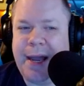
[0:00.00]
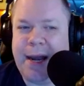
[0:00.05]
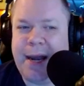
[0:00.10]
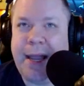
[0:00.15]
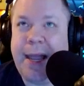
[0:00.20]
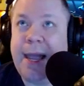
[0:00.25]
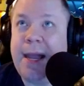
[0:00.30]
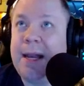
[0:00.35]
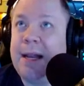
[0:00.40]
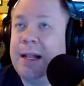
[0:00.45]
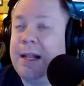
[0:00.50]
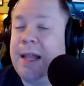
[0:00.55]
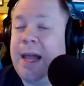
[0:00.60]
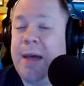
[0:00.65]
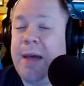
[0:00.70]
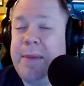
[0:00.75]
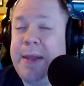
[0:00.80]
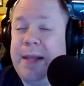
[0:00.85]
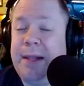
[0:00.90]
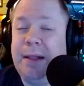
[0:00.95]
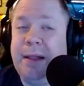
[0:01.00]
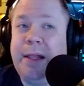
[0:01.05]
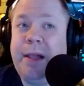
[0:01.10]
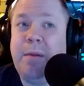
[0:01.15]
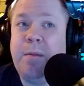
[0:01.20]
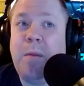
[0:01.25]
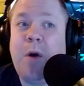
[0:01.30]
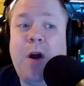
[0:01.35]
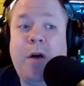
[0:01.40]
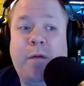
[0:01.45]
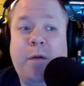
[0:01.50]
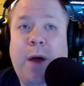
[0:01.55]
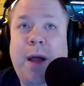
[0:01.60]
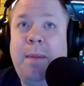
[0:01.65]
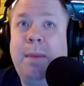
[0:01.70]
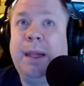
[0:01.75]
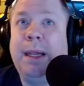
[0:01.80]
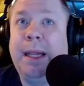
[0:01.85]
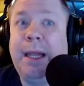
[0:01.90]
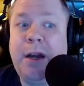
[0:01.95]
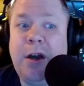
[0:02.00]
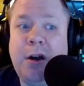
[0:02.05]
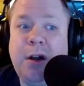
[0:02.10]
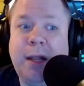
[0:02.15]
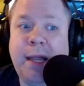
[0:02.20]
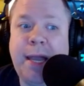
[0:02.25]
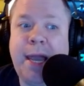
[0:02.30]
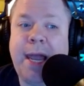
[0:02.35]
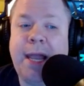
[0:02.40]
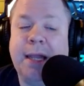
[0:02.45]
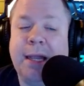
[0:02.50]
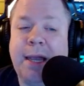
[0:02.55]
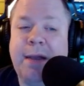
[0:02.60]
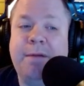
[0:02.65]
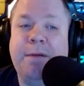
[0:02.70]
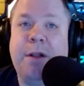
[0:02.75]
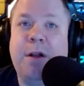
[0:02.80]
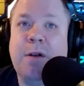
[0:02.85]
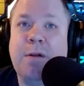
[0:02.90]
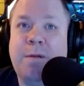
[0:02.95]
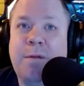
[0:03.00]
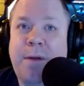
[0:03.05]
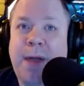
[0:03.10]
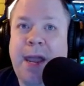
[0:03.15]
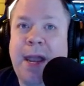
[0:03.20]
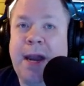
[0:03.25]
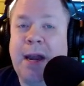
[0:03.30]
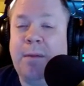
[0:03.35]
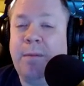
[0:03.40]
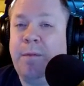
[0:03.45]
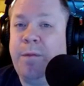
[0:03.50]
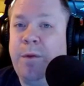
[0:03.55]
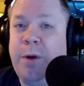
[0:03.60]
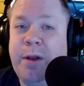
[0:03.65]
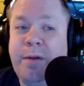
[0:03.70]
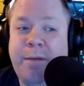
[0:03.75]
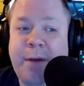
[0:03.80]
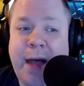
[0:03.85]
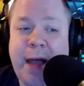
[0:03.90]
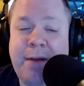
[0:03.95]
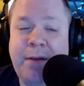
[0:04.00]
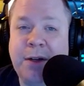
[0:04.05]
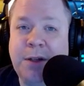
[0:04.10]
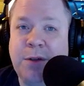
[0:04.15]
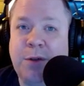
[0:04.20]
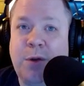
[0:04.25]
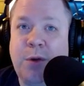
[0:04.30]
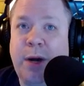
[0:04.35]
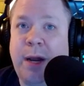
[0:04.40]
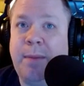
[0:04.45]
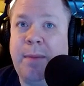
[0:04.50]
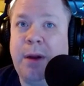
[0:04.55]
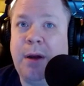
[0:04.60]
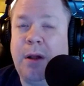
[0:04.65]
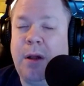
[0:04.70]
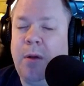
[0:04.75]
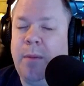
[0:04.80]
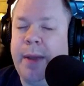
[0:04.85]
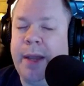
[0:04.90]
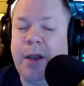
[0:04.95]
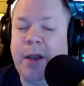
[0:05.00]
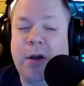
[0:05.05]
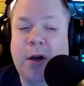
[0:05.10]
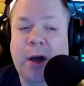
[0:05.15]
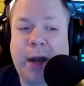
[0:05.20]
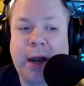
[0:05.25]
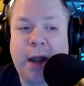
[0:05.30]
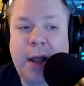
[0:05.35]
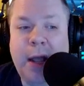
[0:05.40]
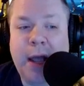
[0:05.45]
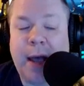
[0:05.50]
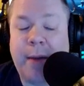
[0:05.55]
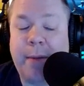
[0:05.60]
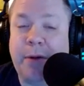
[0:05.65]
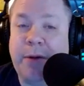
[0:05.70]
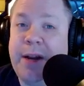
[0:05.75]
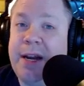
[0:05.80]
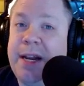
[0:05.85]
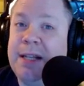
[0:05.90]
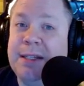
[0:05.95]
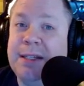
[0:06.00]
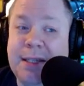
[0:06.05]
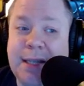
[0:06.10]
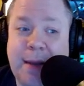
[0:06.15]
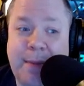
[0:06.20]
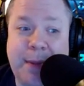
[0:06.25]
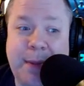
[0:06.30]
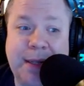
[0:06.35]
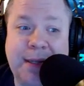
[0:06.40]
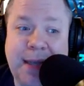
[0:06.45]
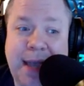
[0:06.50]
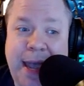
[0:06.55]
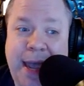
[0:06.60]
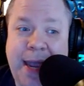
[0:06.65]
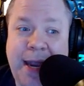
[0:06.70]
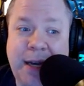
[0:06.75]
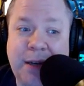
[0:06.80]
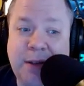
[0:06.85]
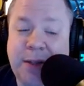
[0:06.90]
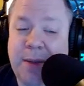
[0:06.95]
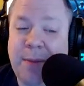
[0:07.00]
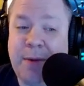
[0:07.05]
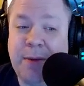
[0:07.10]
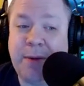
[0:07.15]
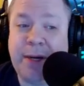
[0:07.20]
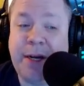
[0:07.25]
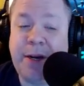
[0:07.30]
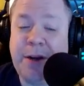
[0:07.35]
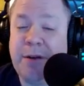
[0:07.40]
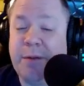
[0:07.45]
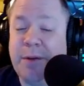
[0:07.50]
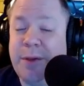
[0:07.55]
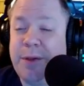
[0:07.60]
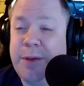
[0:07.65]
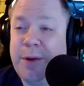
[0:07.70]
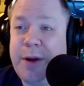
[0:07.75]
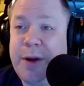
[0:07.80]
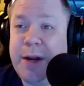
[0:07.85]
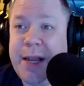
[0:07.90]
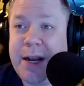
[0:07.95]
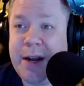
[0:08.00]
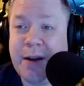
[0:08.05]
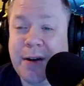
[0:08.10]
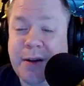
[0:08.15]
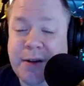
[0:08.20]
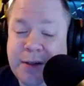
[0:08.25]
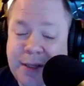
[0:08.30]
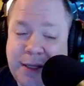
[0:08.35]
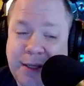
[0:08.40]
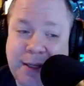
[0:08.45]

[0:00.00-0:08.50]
And again, I mean, Marvel. I'm literally a lifelong fan. I'm 45 years old. I'm oh my god, I've been reading since I've been 10, so I've been reading over 30 years.